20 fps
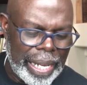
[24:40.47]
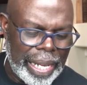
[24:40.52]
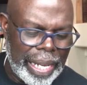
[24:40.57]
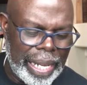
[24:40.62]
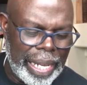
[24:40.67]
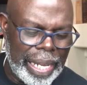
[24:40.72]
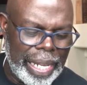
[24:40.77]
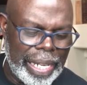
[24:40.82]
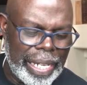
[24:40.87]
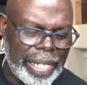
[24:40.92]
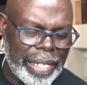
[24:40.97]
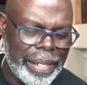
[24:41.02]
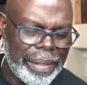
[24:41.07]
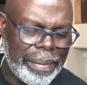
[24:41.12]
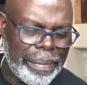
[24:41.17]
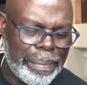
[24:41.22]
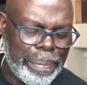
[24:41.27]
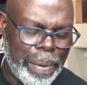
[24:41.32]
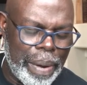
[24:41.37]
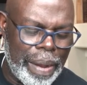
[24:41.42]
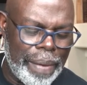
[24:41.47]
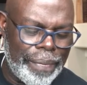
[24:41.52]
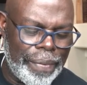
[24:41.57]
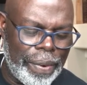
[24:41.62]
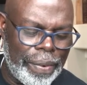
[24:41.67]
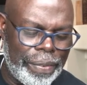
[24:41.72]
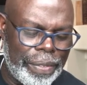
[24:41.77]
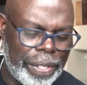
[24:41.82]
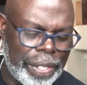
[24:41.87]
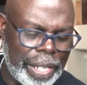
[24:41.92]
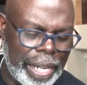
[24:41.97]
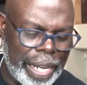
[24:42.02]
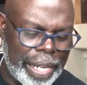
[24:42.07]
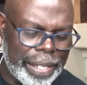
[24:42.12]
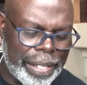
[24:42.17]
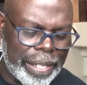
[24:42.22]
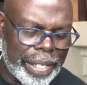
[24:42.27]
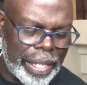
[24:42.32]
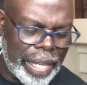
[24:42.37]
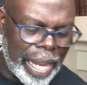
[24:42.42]
in Proverbs
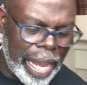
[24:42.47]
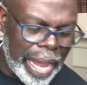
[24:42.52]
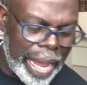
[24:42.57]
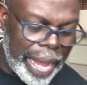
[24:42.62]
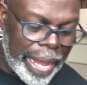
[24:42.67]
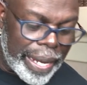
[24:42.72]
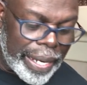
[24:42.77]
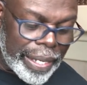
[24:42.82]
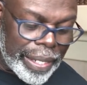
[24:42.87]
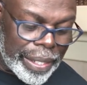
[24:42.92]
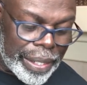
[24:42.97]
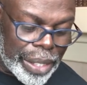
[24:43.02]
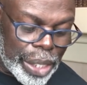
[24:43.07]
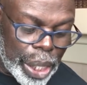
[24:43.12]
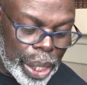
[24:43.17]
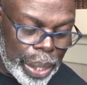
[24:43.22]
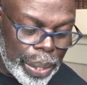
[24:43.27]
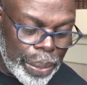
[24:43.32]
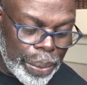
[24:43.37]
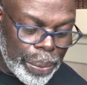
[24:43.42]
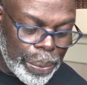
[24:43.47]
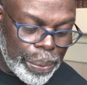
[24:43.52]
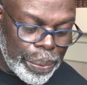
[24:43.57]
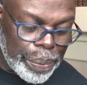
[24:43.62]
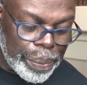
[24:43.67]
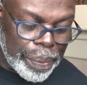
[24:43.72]
6 and 2.